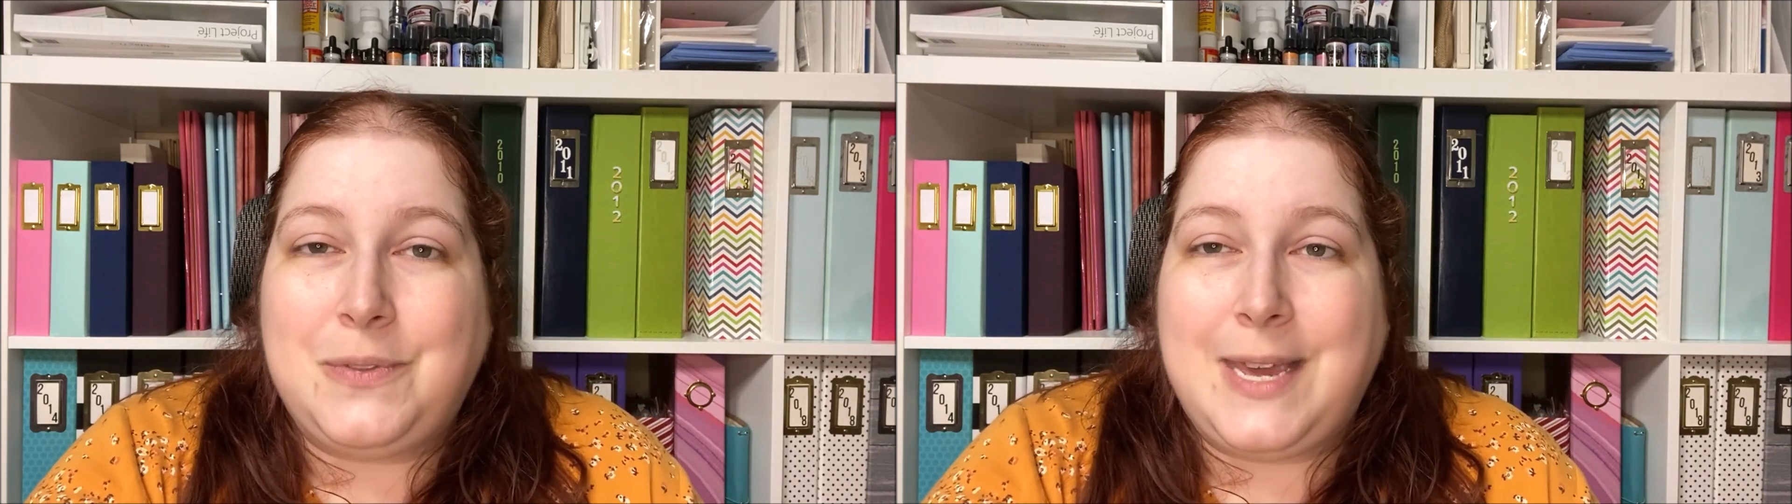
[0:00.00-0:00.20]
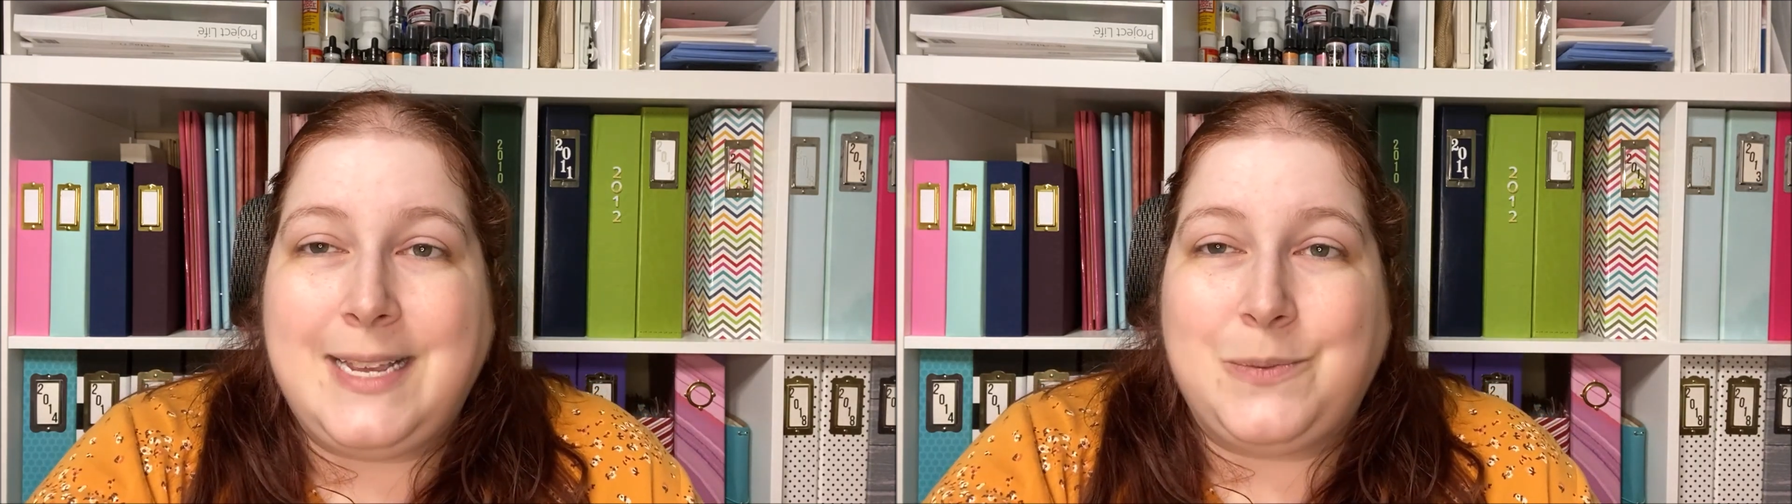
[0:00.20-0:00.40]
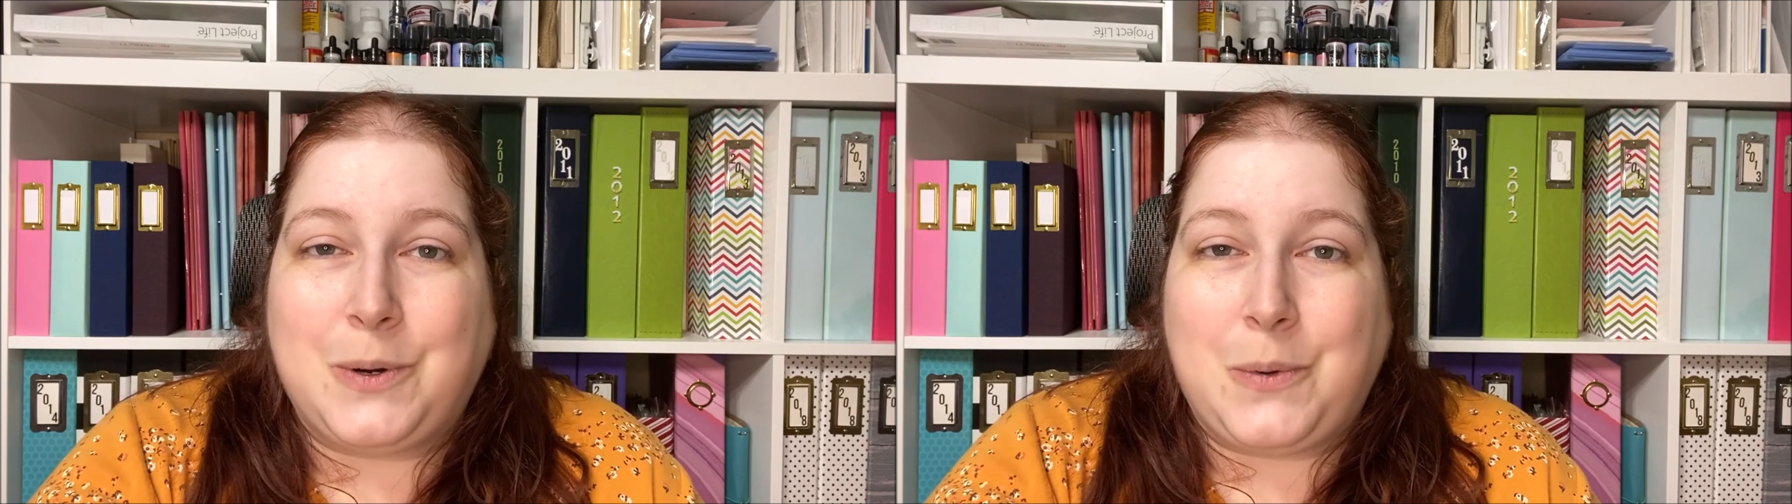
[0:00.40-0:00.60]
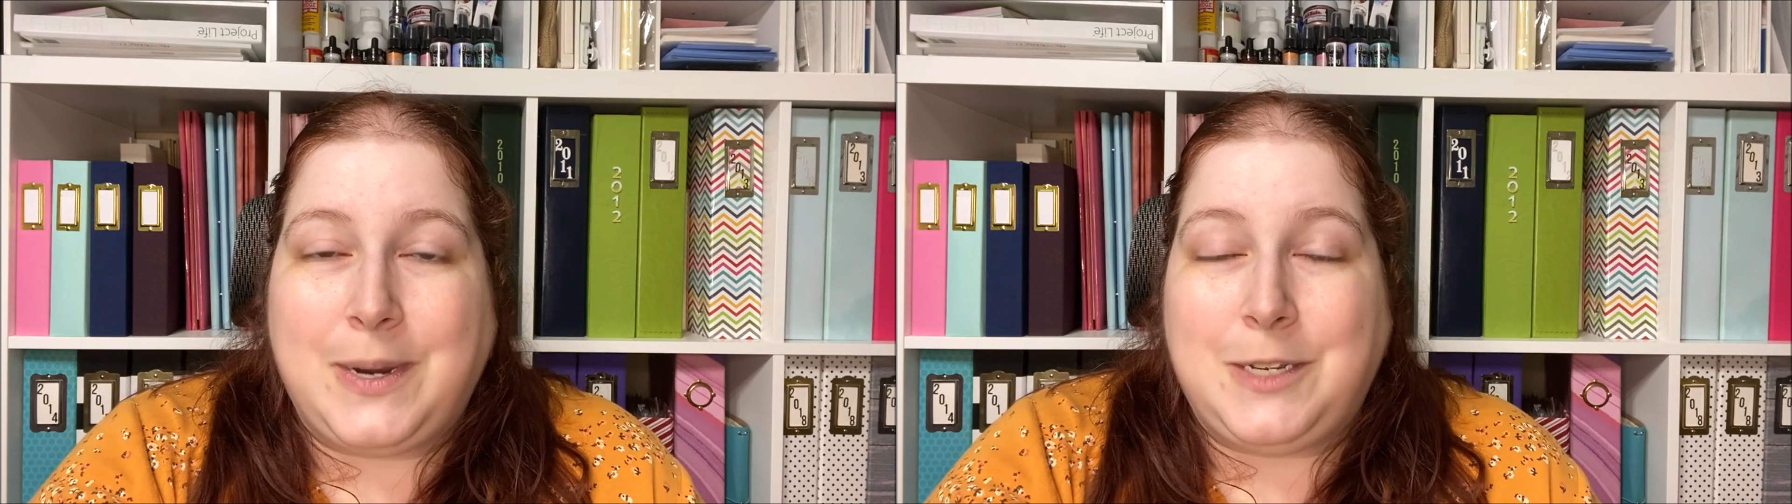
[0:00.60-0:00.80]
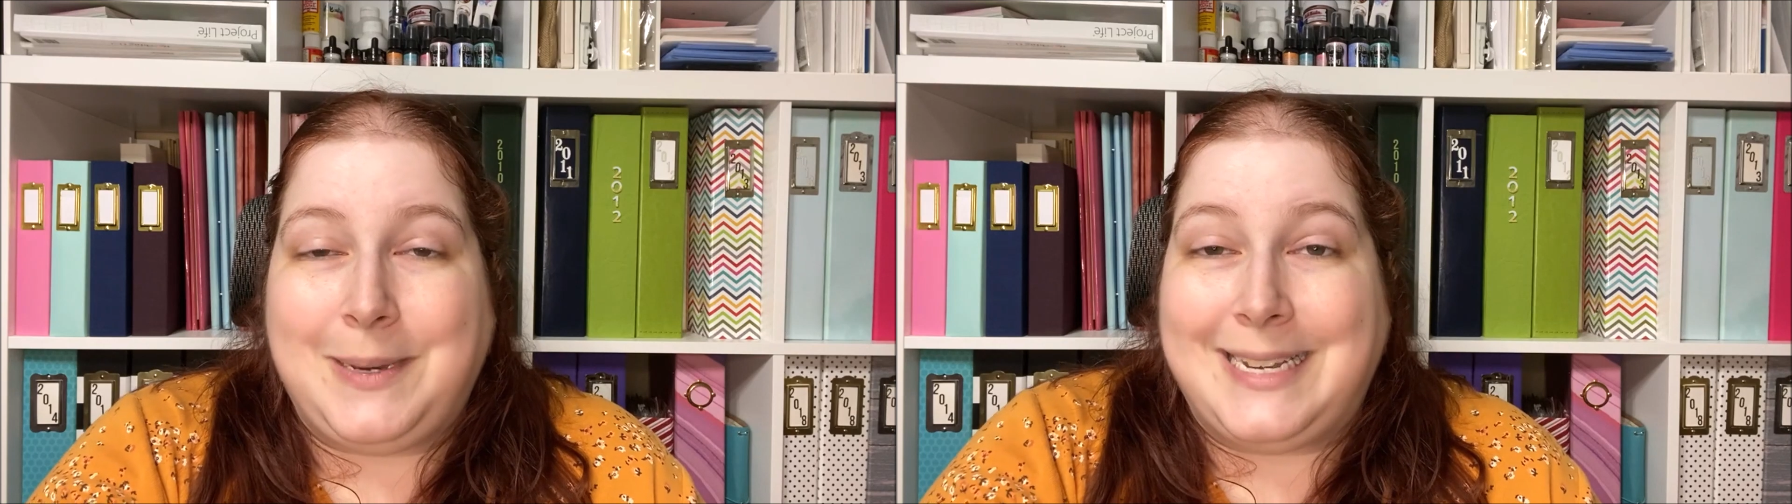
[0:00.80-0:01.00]
things we're
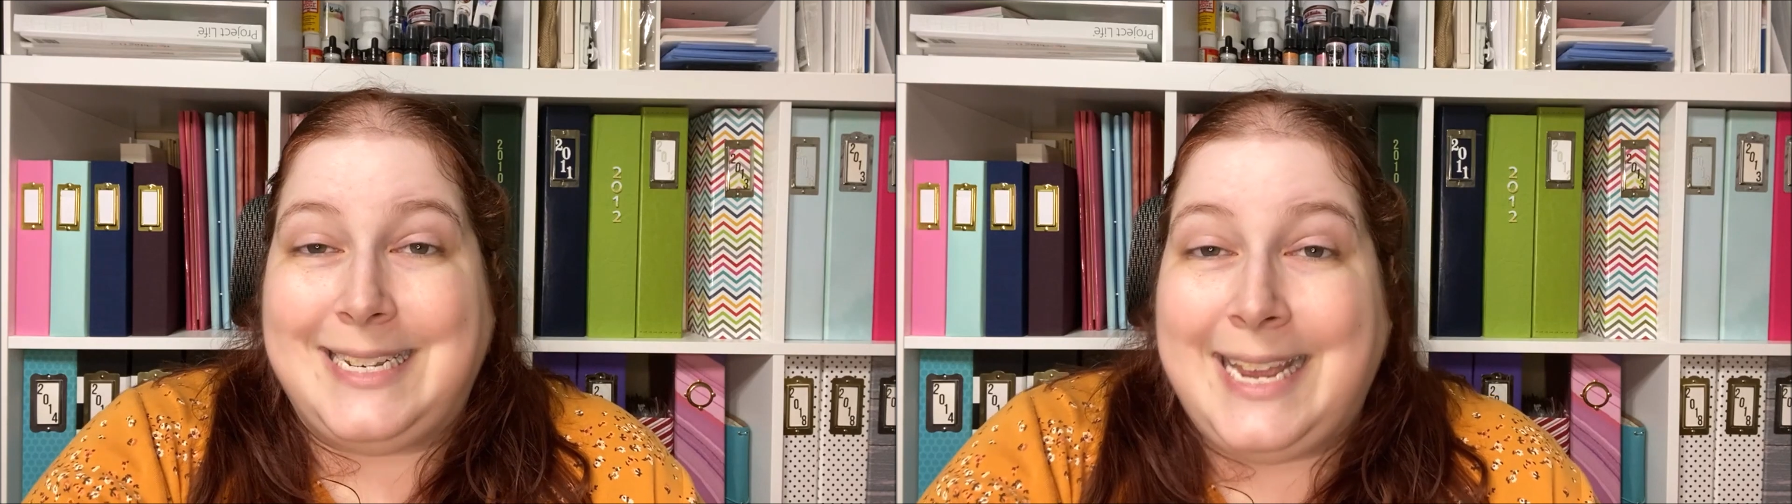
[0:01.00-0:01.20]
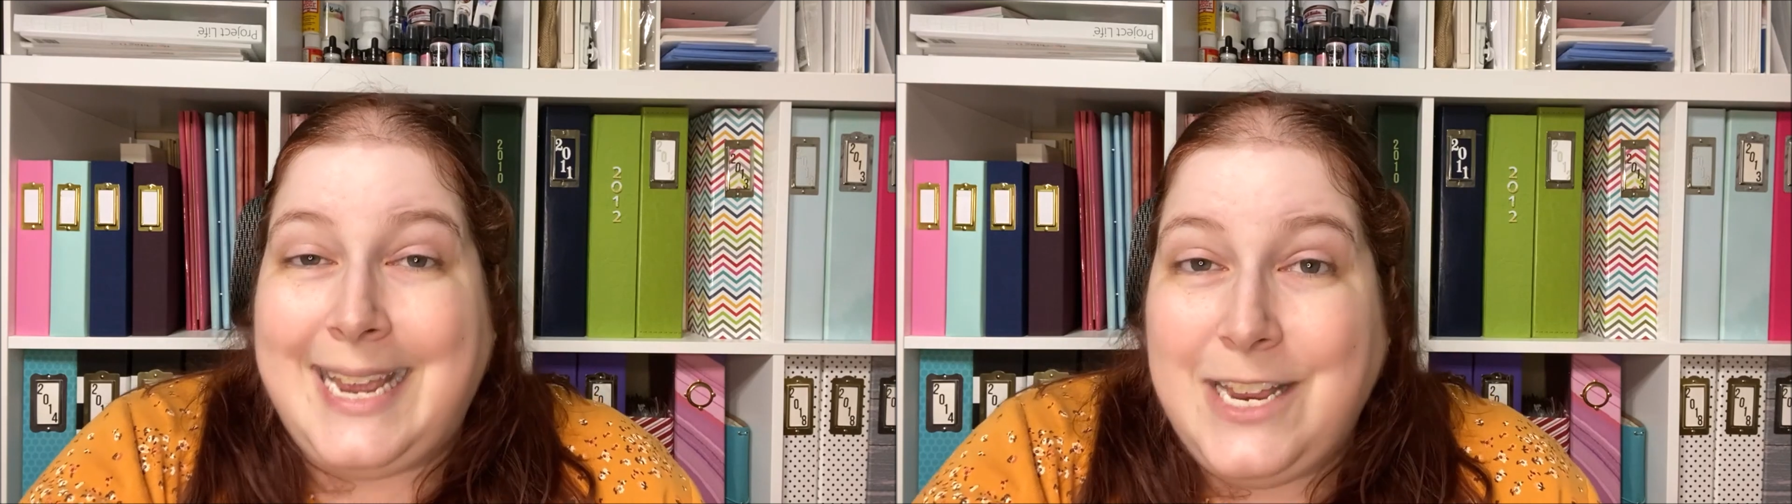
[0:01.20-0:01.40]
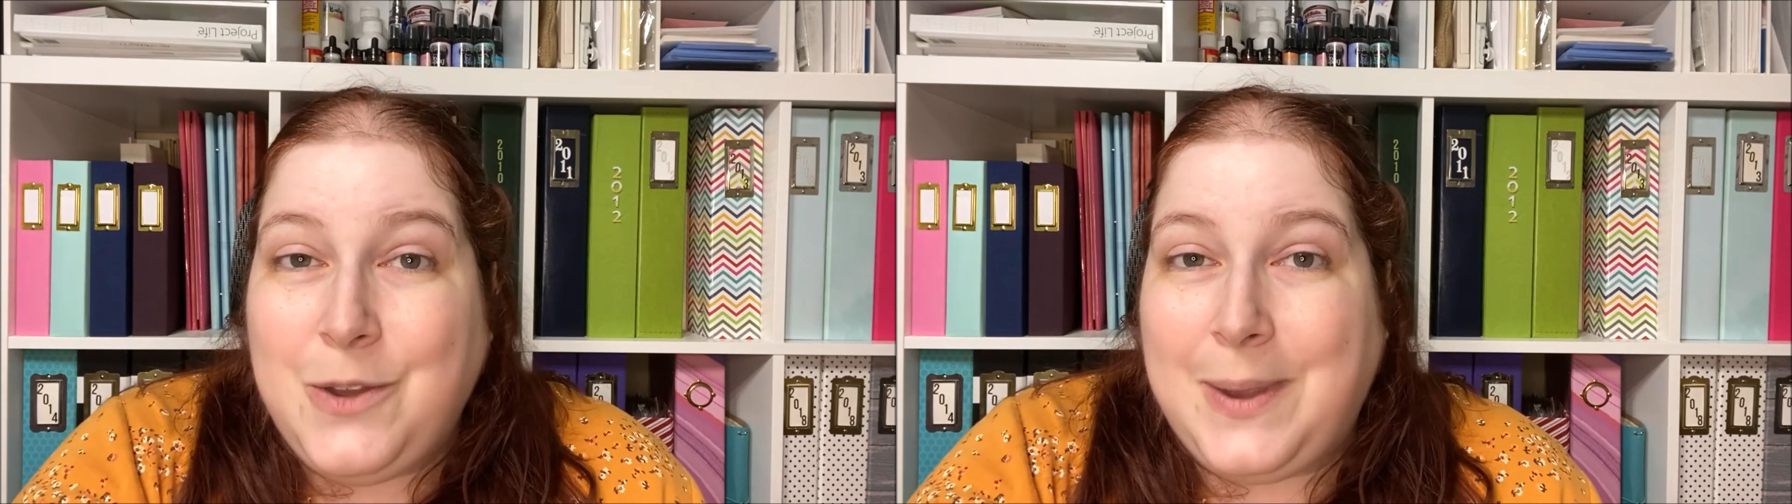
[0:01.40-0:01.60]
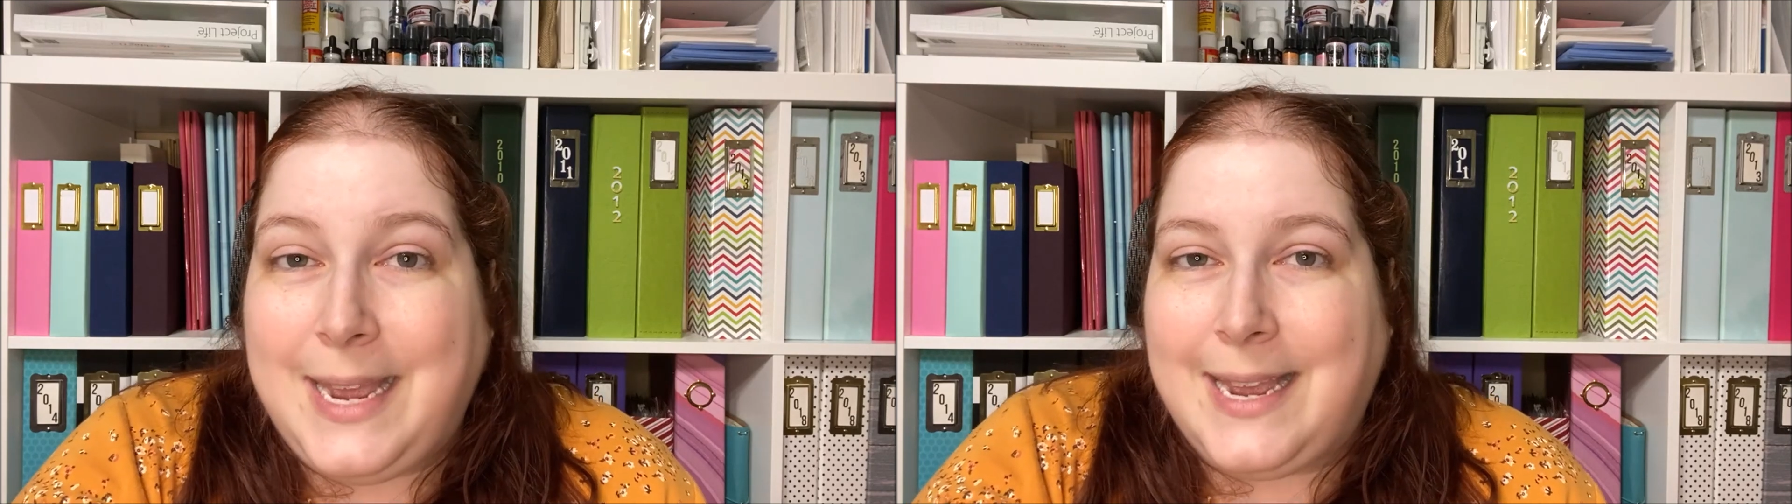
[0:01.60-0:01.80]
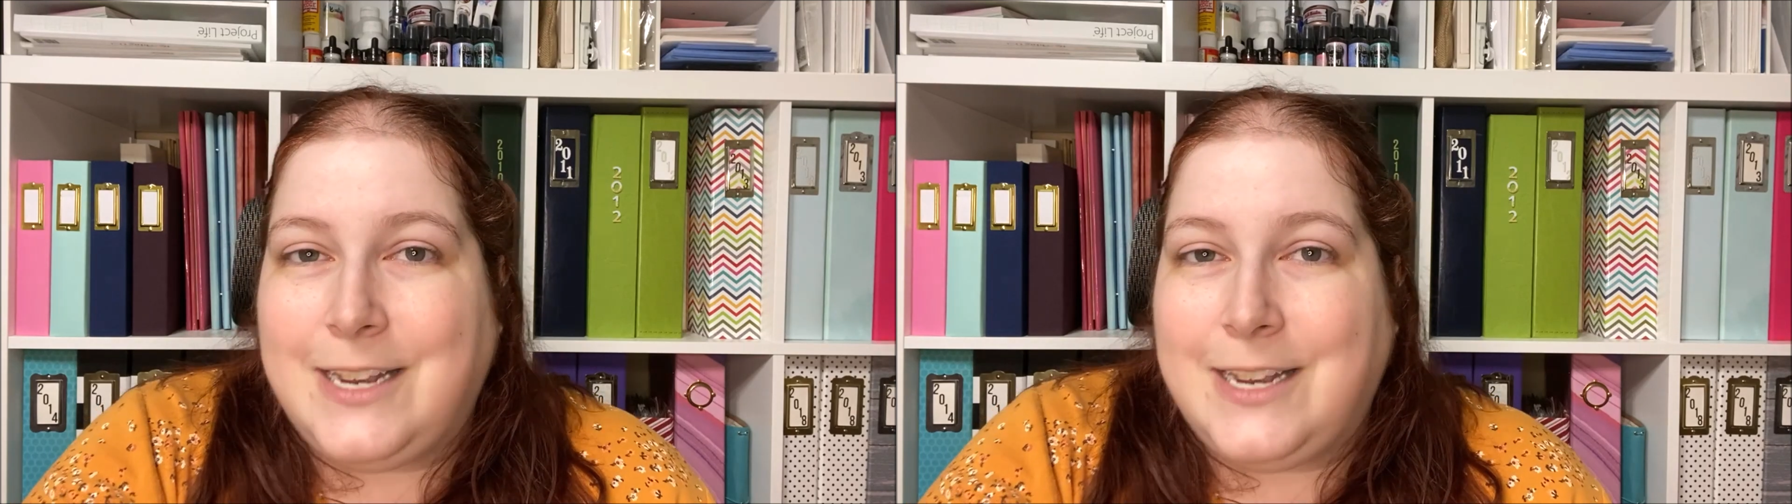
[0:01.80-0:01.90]
going to be continuing